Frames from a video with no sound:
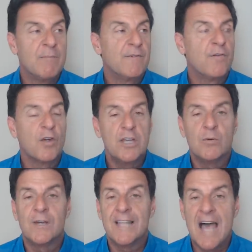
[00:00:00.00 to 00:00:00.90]
Before
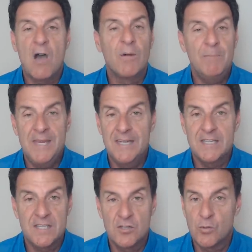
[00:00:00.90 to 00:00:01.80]
you allow a
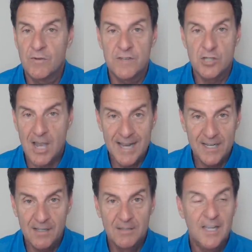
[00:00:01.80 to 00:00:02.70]
penis into a
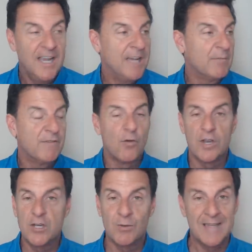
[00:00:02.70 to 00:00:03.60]
vagina and before
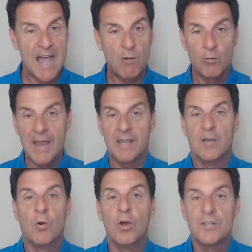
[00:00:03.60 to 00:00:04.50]
you allow right
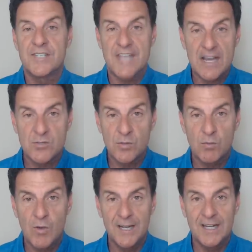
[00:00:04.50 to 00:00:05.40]
oral sex with
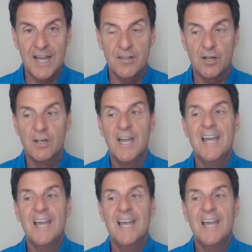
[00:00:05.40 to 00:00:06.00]
one another,